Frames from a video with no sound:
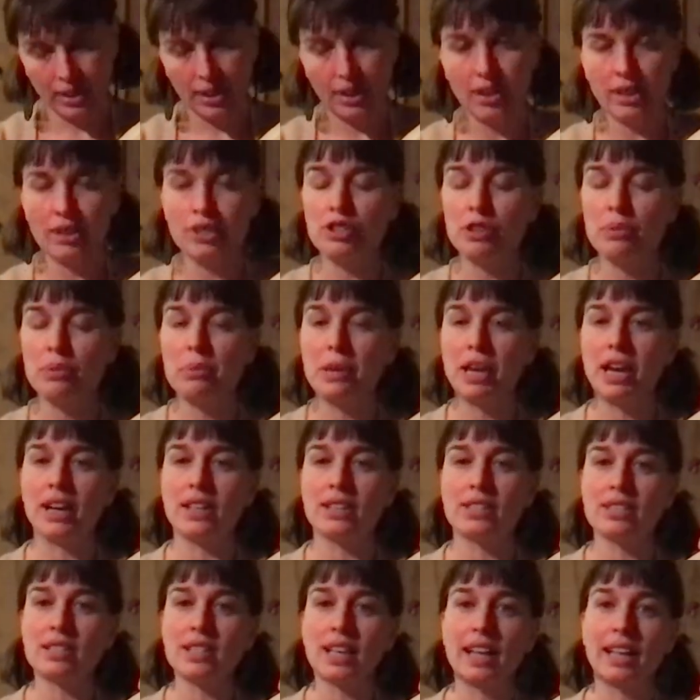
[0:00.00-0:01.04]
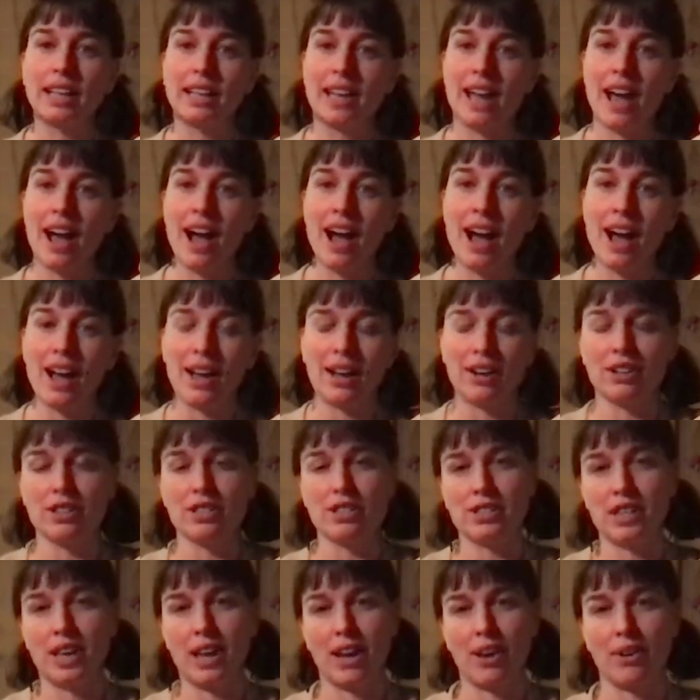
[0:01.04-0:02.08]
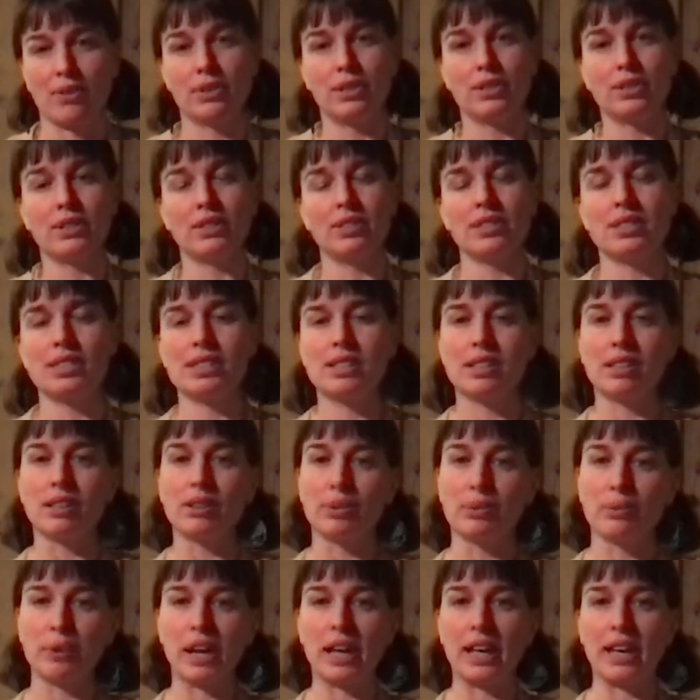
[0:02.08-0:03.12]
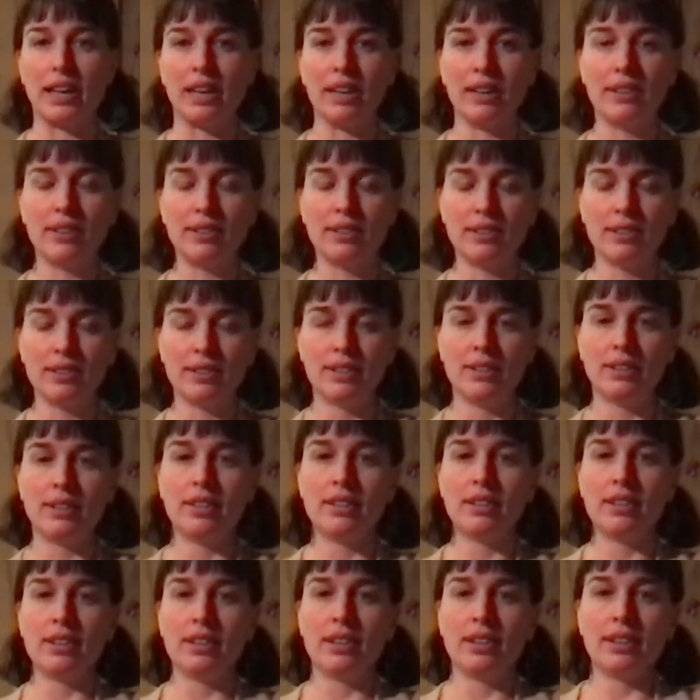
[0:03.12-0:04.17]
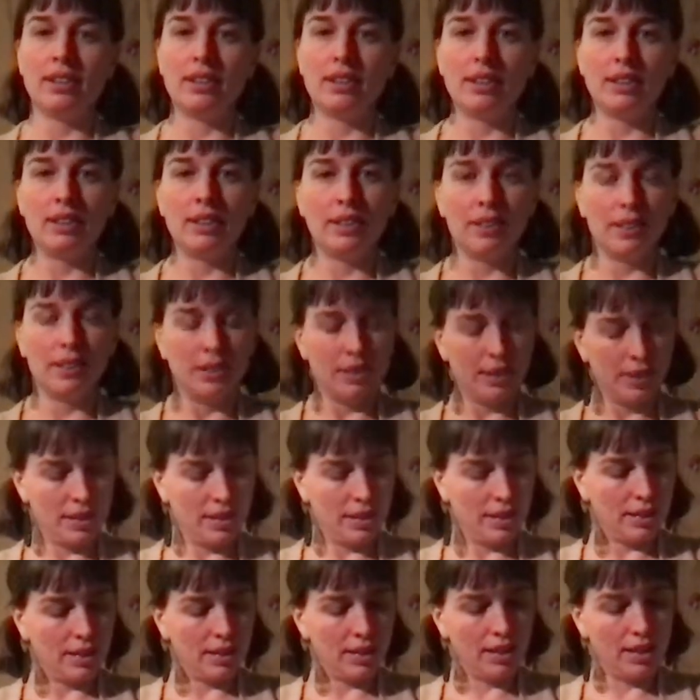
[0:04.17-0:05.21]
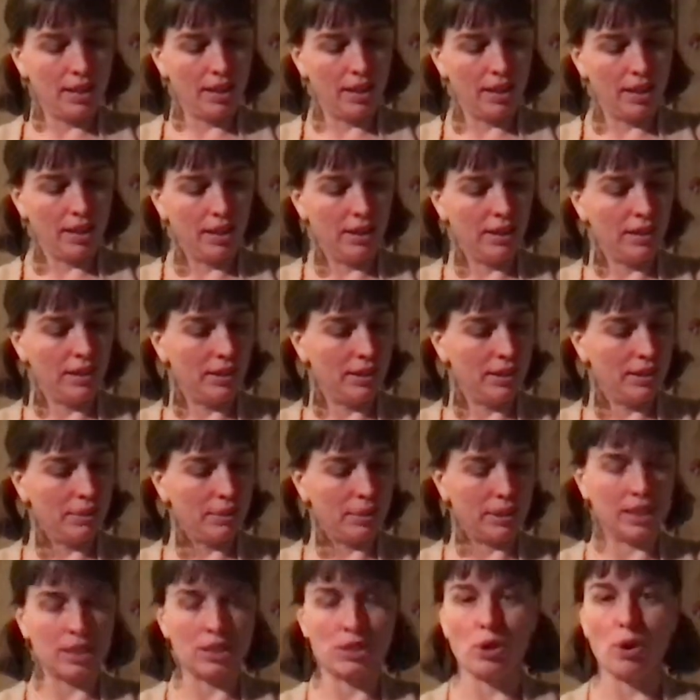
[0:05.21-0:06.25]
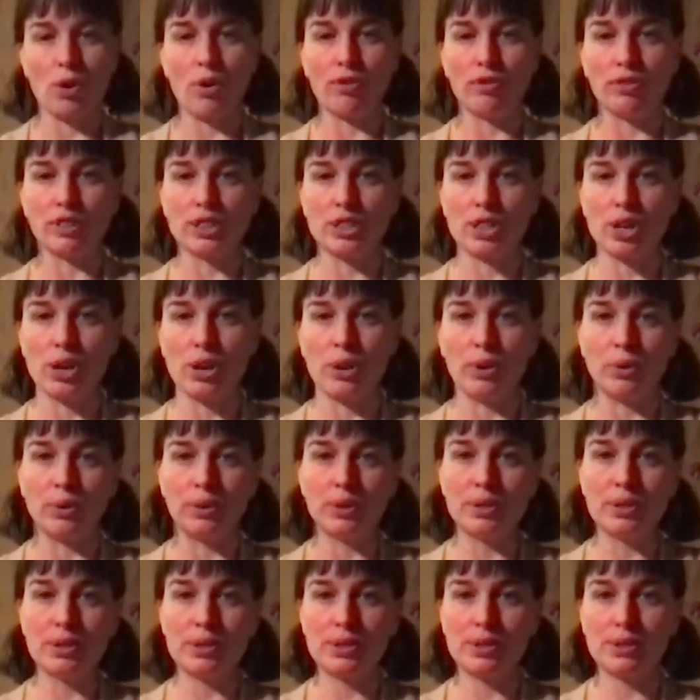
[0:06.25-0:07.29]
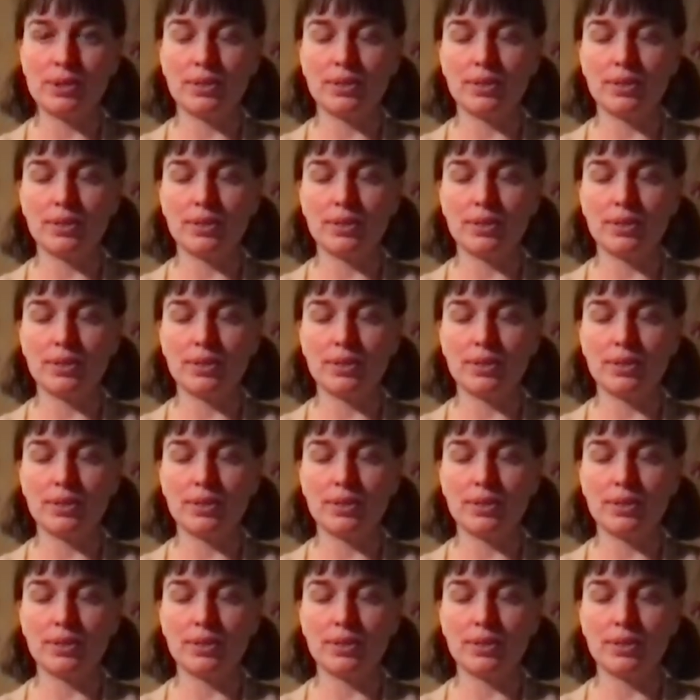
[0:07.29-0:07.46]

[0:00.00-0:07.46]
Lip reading: It should be a slightly higher sound, still ringy, with its overtones.